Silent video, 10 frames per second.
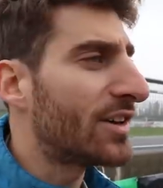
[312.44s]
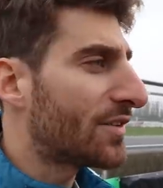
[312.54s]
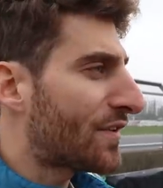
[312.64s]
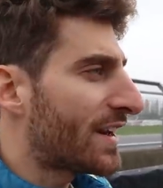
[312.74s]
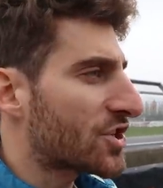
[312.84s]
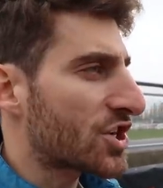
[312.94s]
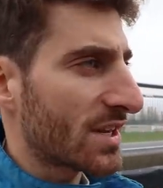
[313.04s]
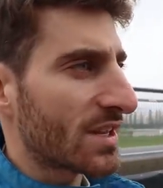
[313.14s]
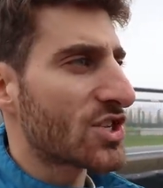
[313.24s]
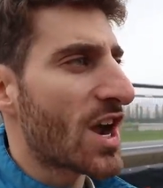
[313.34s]
they're
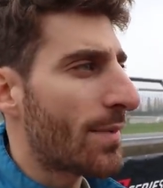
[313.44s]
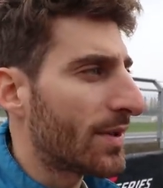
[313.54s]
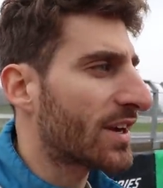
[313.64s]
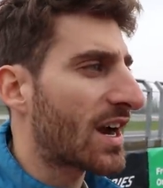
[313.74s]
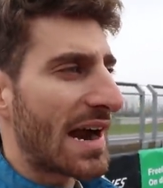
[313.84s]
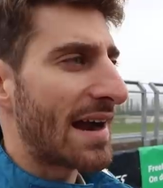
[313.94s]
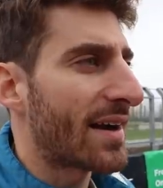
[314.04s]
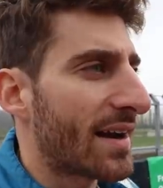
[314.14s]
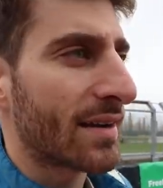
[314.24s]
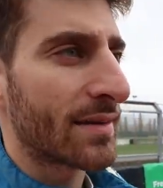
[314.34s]
finishing the job on the
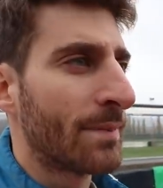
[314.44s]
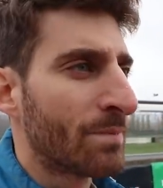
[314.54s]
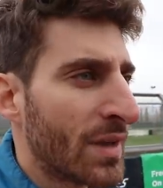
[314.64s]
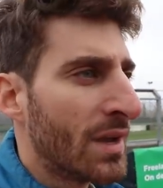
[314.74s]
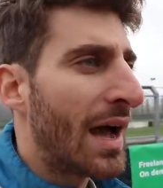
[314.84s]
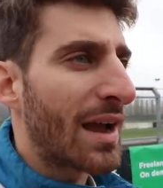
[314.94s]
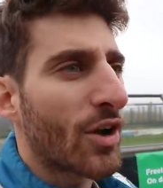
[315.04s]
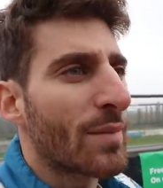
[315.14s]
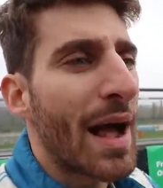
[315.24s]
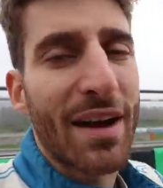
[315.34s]
car and I'm
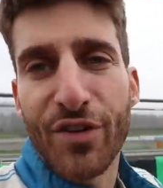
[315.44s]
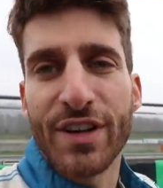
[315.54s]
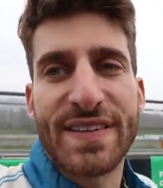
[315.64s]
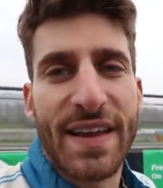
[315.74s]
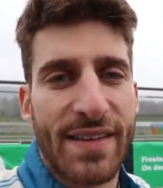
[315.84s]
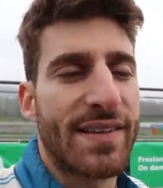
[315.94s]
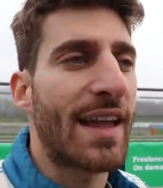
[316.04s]
going back for the second